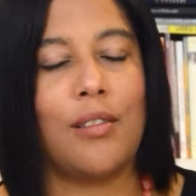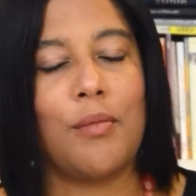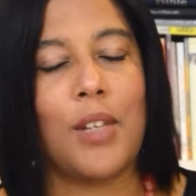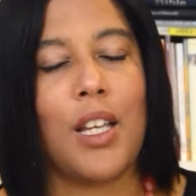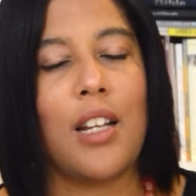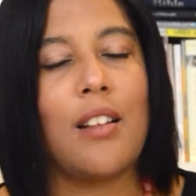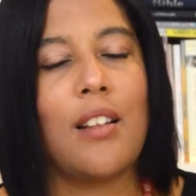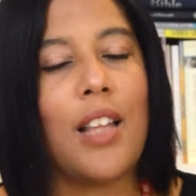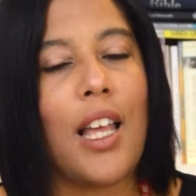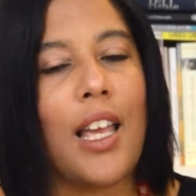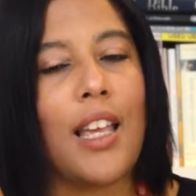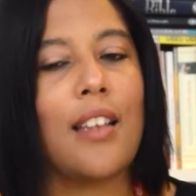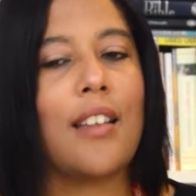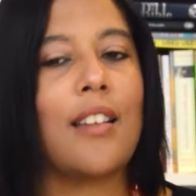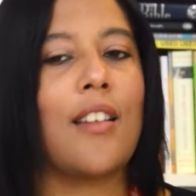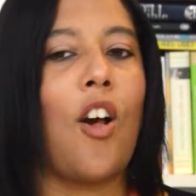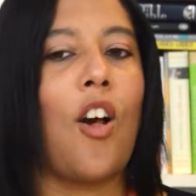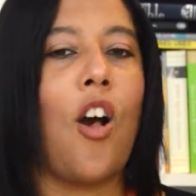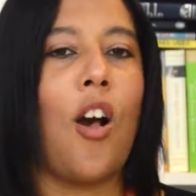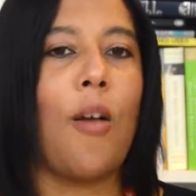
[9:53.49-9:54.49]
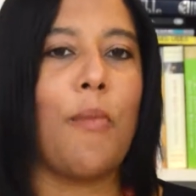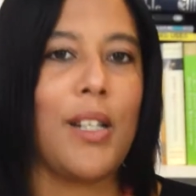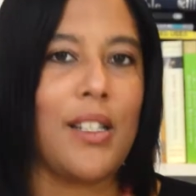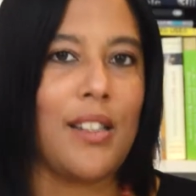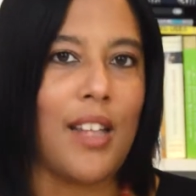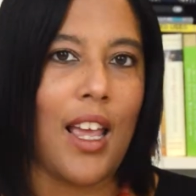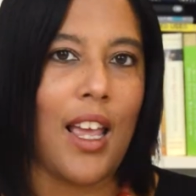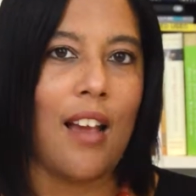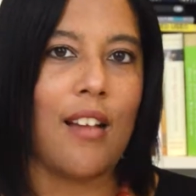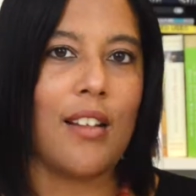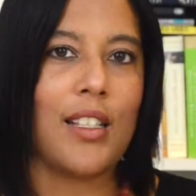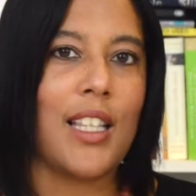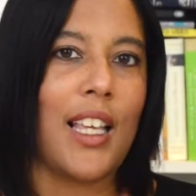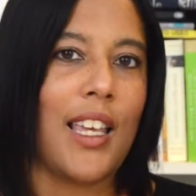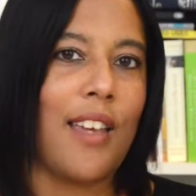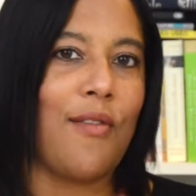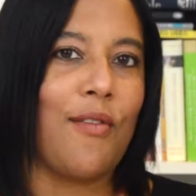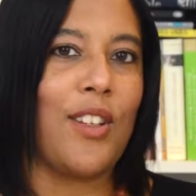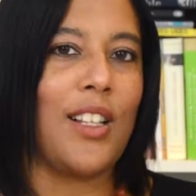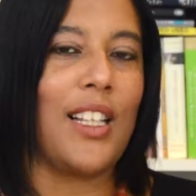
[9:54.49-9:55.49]
I'm gonna like calm it down because I
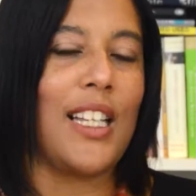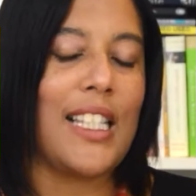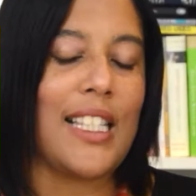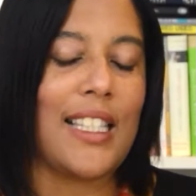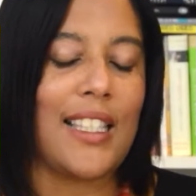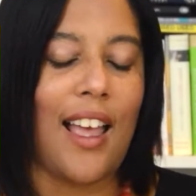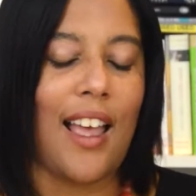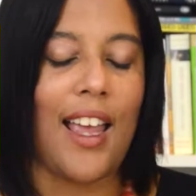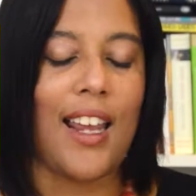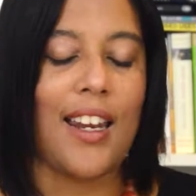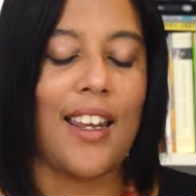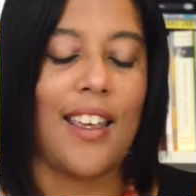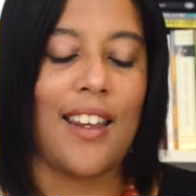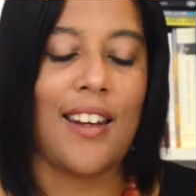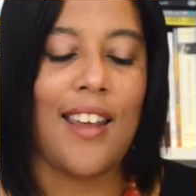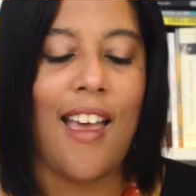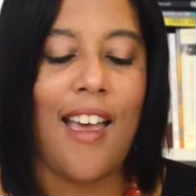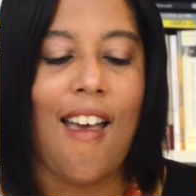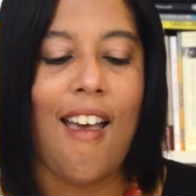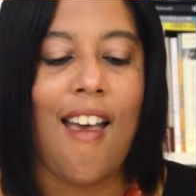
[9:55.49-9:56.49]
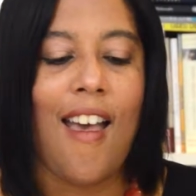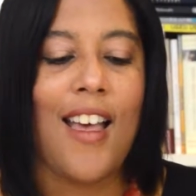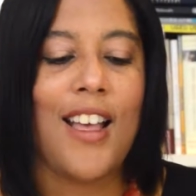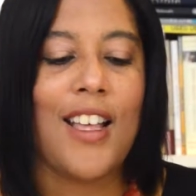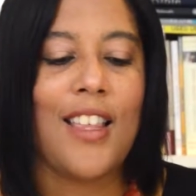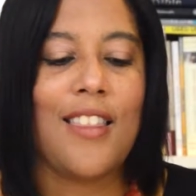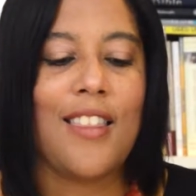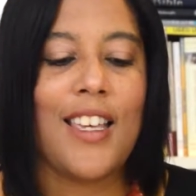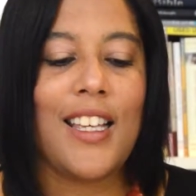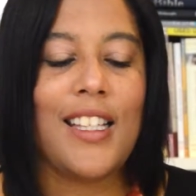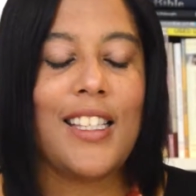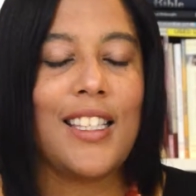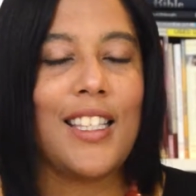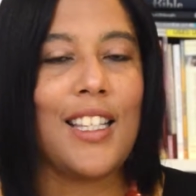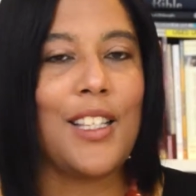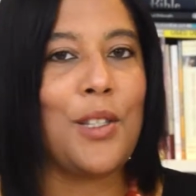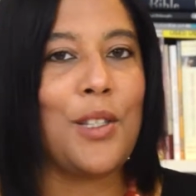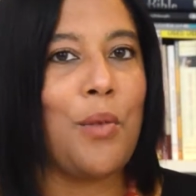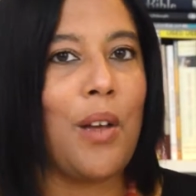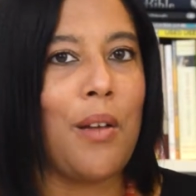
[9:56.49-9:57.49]
get really excited. This
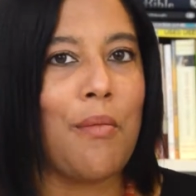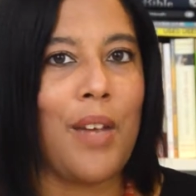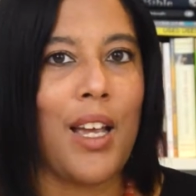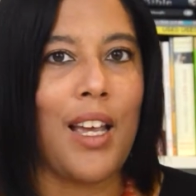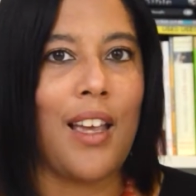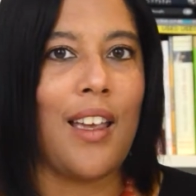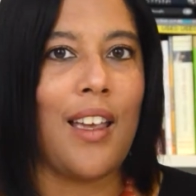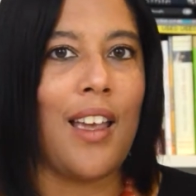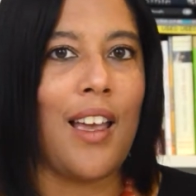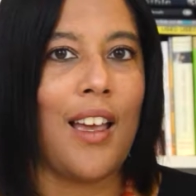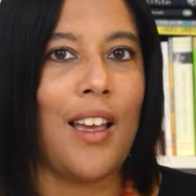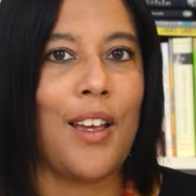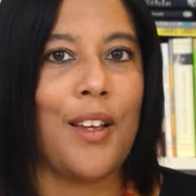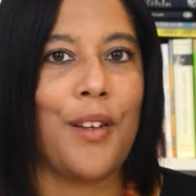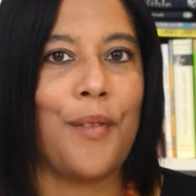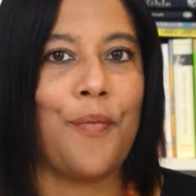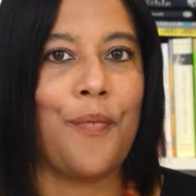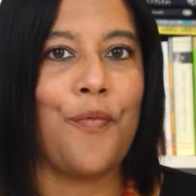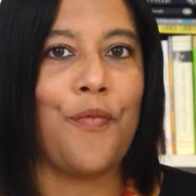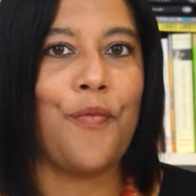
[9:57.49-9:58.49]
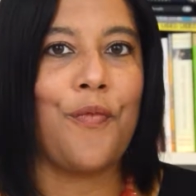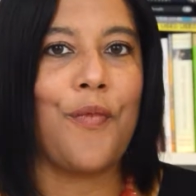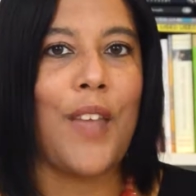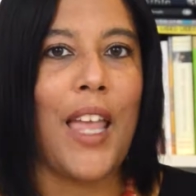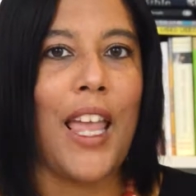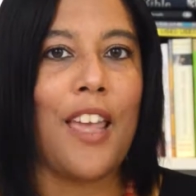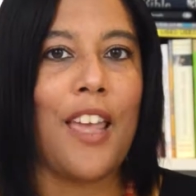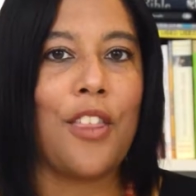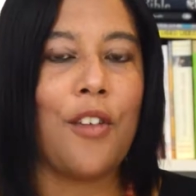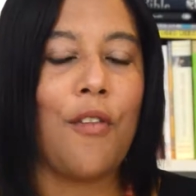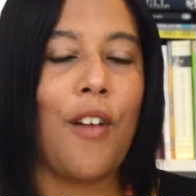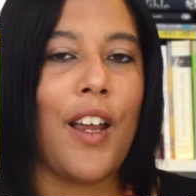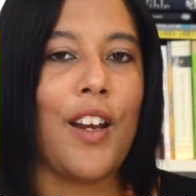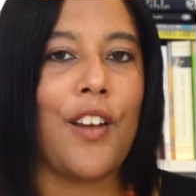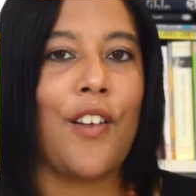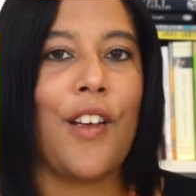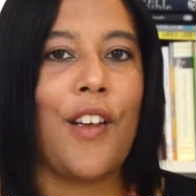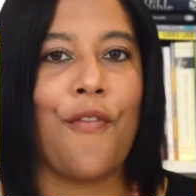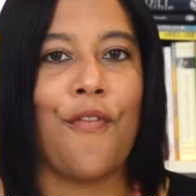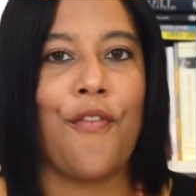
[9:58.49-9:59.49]
is what my 8th
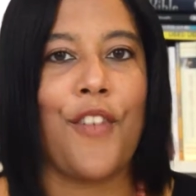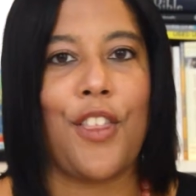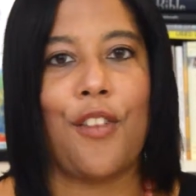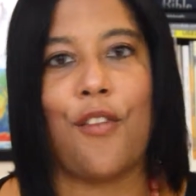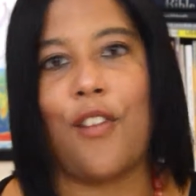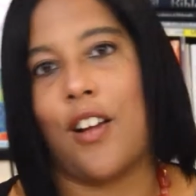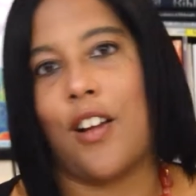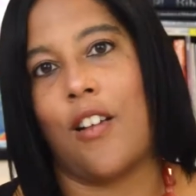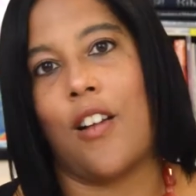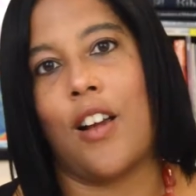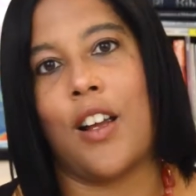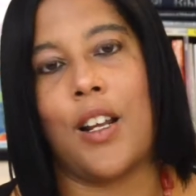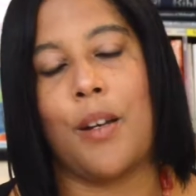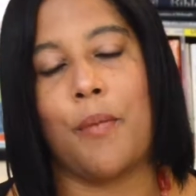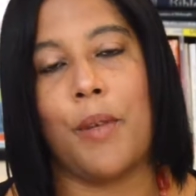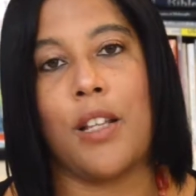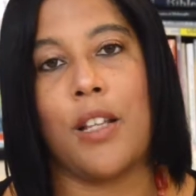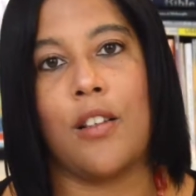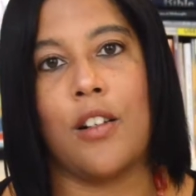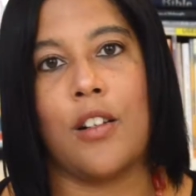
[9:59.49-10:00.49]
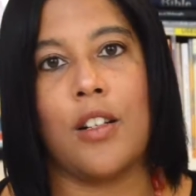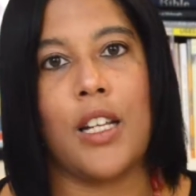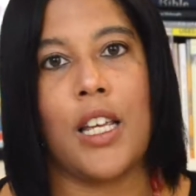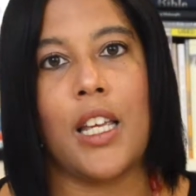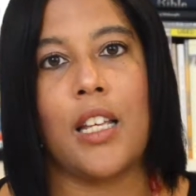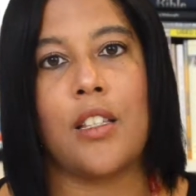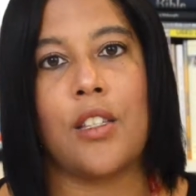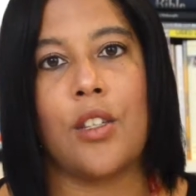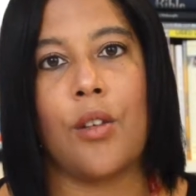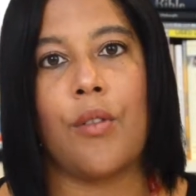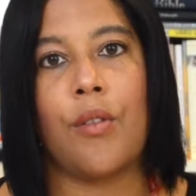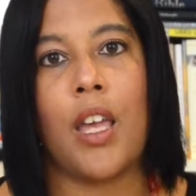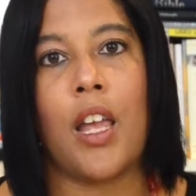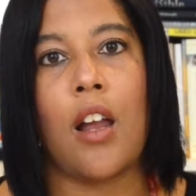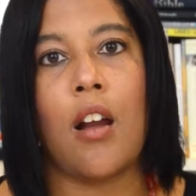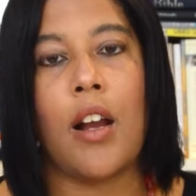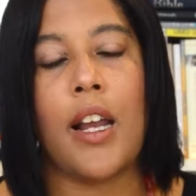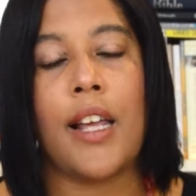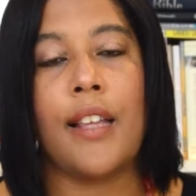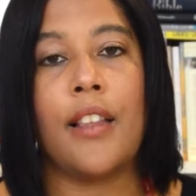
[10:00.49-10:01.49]
grader and 5th grader are going to be learning. So they
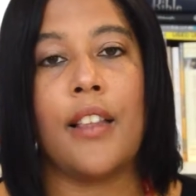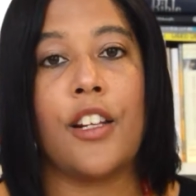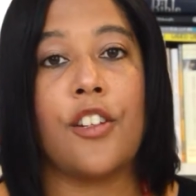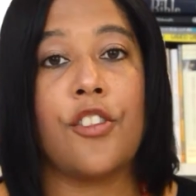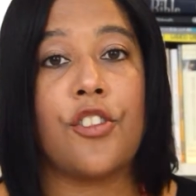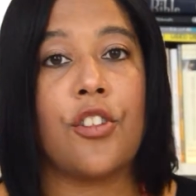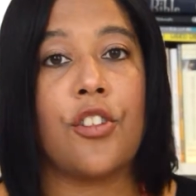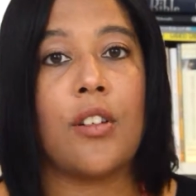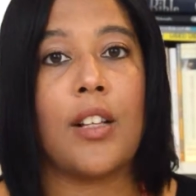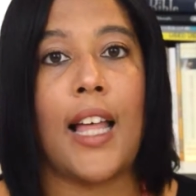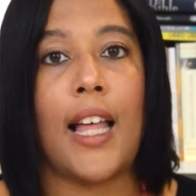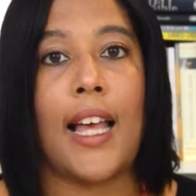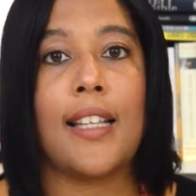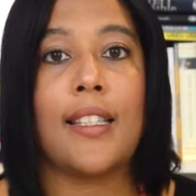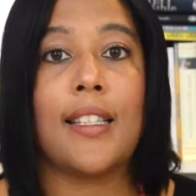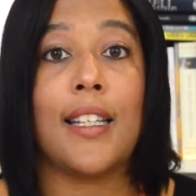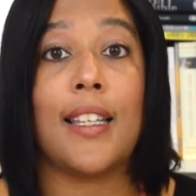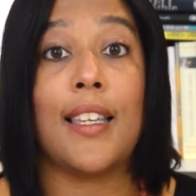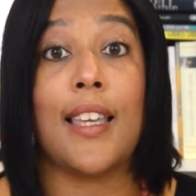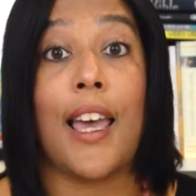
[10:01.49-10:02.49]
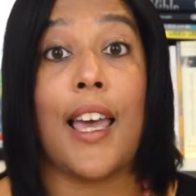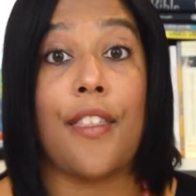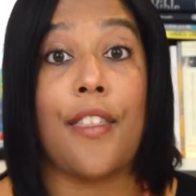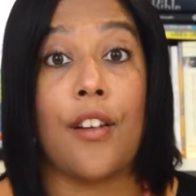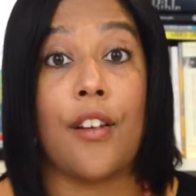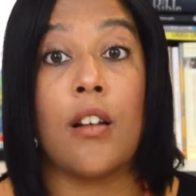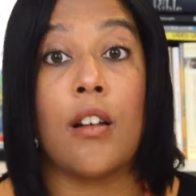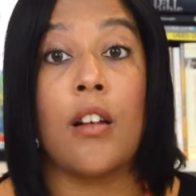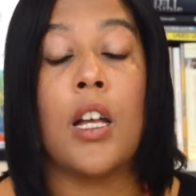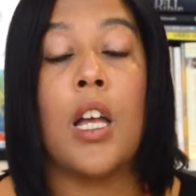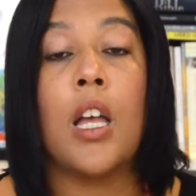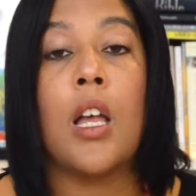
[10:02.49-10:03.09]
are in literature class together.